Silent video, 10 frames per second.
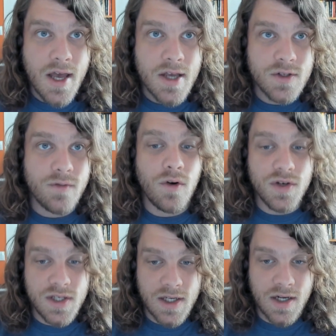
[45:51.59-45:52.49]
so of
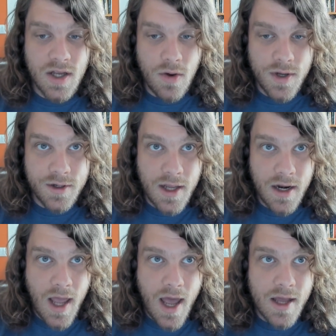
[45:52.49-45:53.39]
course they didn't go in, and
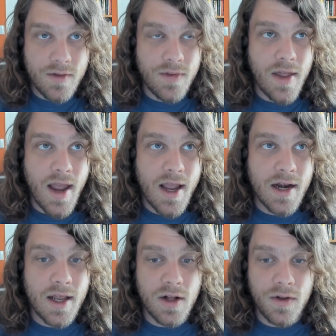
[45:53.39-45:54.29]
and they can
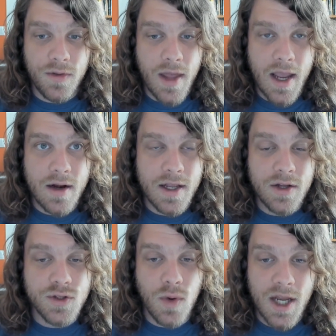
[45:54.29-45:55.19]
kill they can
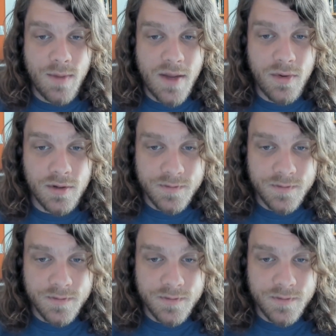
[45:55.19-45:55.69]
kill 20 people.